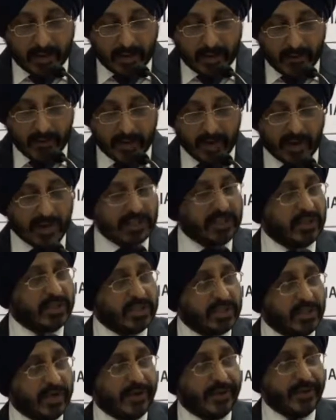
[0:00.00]
We also
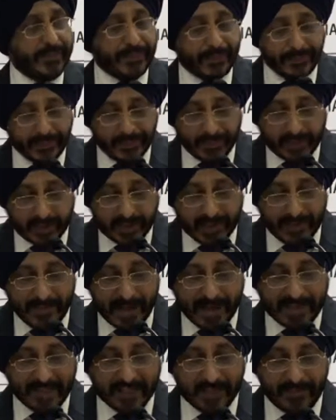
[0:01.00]
saw the
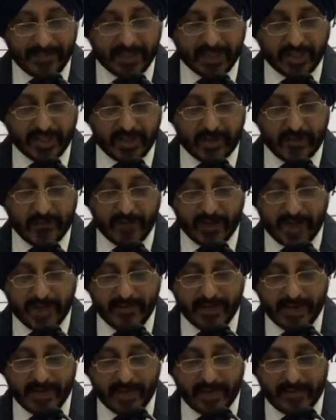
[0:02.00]
participation of
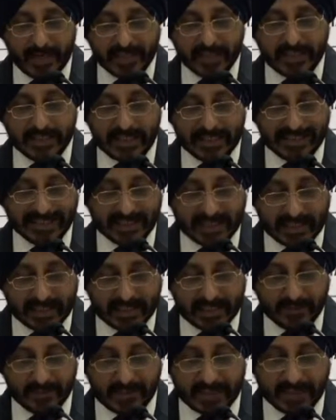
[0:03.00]
500 vice
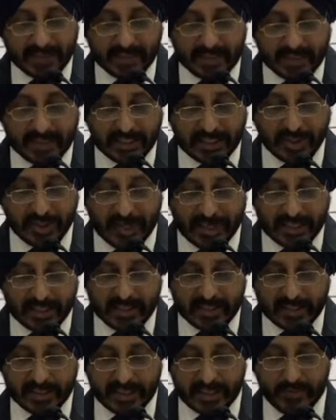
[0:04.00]
chancellors, presidents,
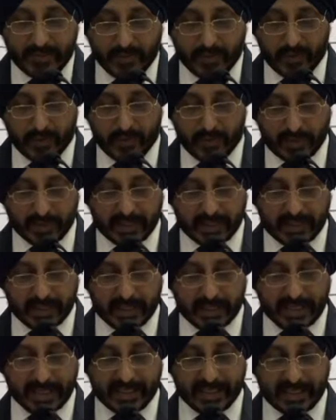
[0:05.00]
rectors, and
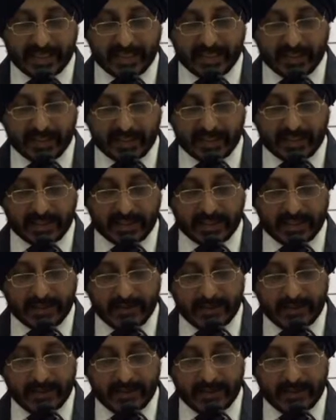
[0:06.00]
provosts, and deans,